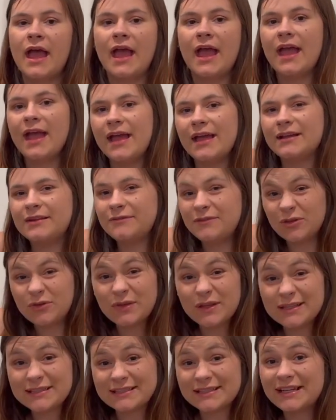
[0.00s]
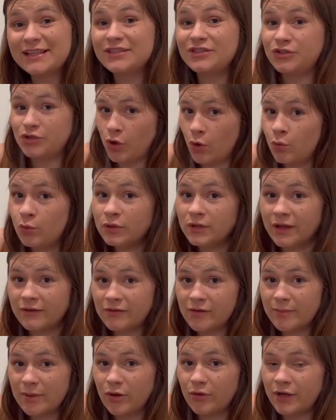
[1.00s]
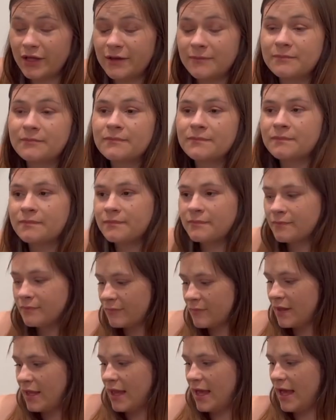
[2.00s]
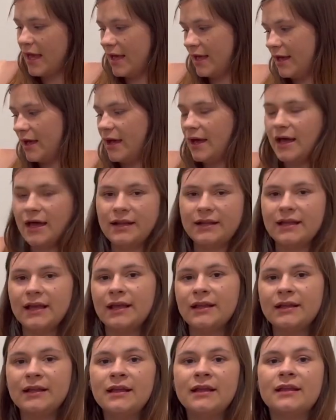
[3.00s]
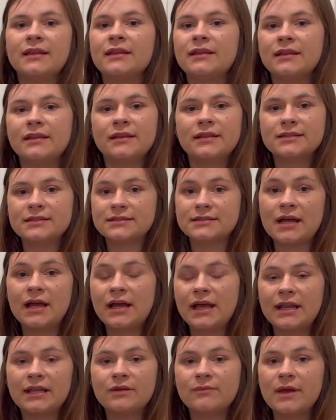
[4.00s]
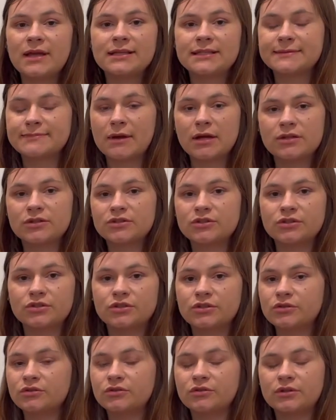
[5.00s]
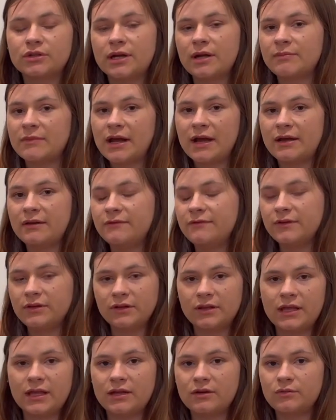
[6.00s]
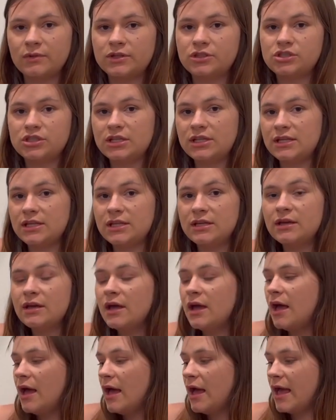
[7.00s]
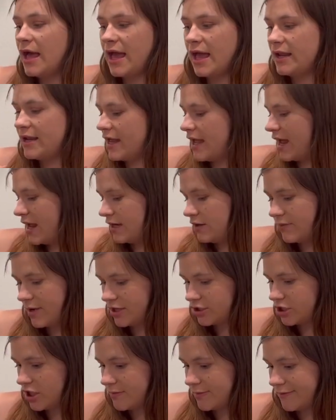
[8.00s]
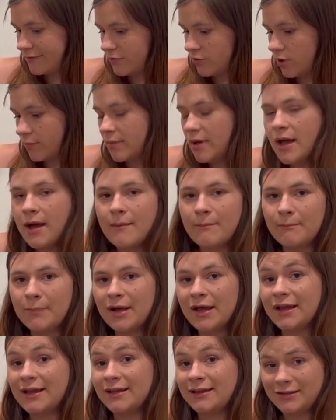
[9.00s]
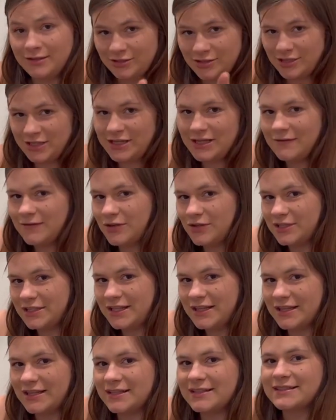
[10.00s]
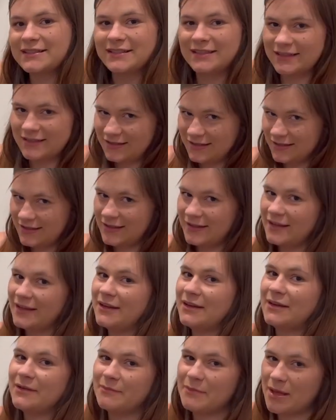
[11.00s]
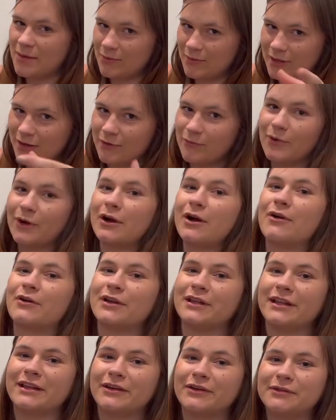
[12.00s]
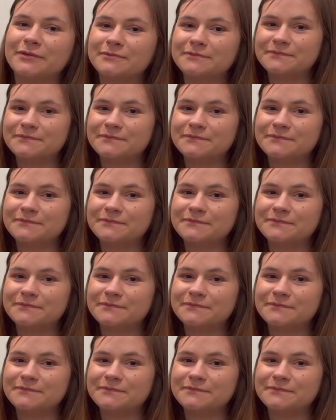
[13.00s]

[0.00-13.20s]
And a few things that I don't love about it. And, and again, this is not any way sponsored or I'm not affiliated with GE in any way, shape, or form, but GE, if you see this, maybe we could work out a deal.